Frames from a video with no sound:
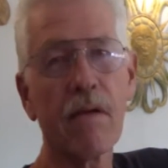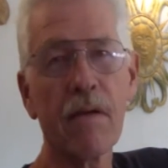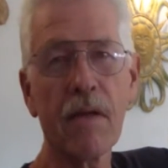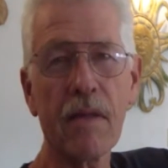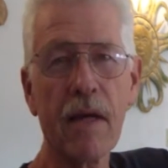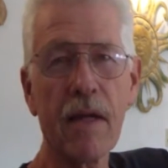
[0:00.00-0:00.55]

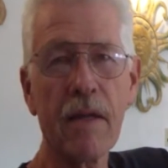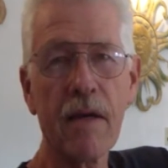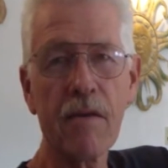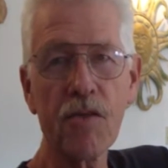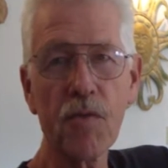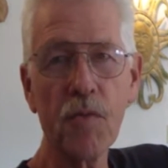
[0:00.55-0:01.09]
get that
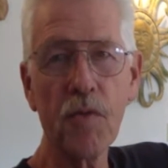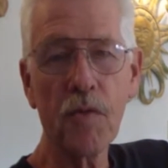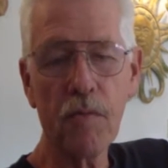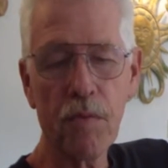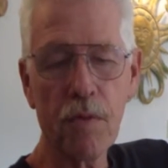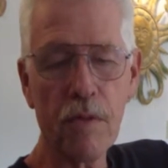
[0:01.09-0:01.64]
down smooth
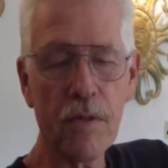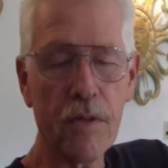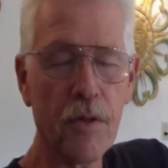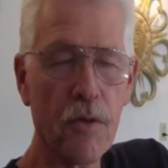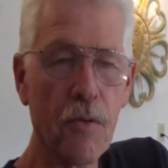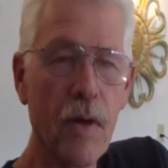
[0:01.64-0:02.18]
and put a good
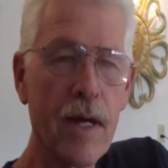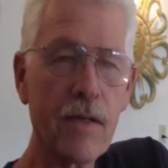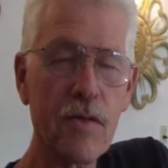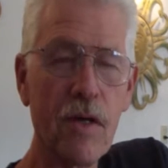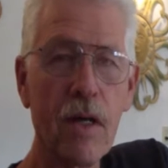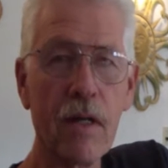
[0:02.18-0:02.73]
coat of
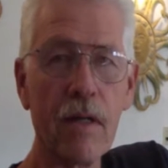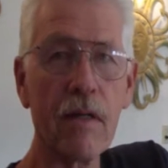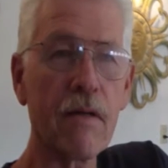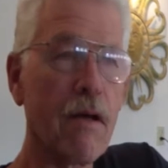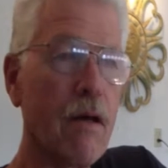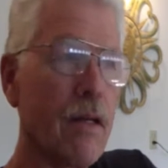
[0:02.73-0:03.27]
wax on it
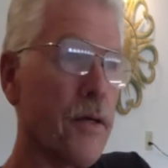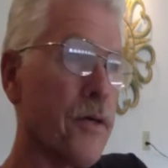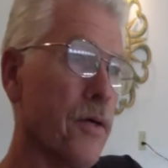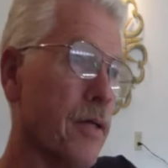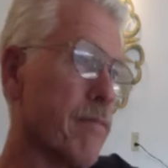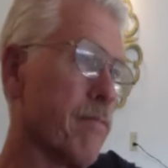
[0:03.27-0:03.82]
and call it
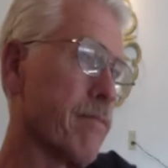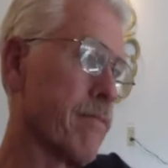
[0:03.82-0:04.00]
good.